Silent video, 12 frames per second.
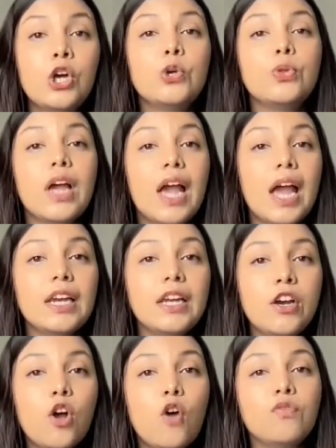to the
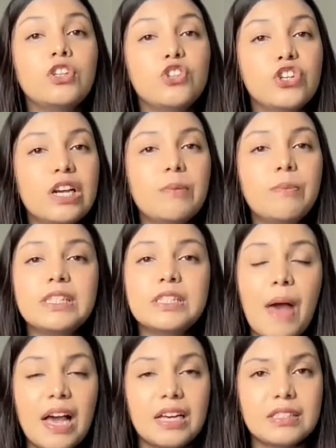editor of the Gentleman's
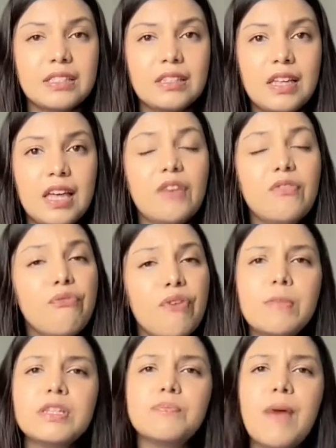Magazine, a
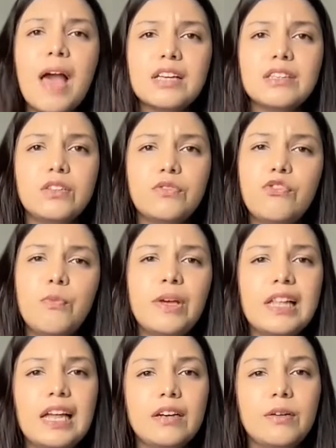famous magazine from
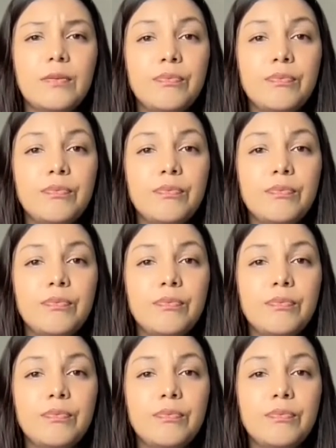England.